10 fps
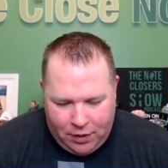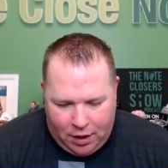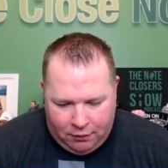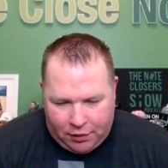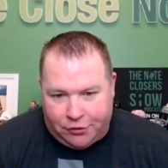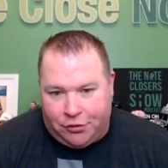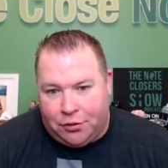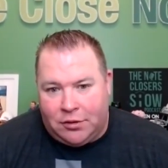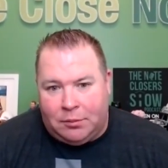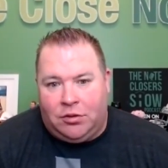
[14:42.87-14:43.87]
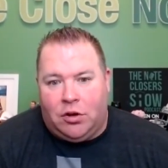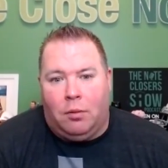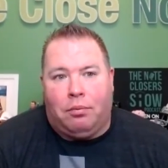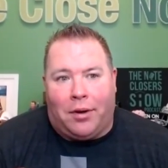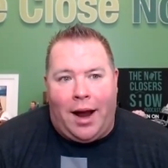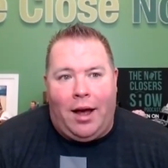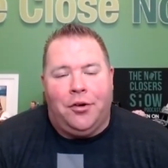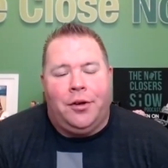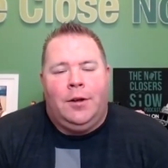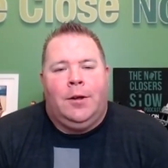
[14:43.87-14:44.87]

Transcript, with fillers: of our students. I'm so proud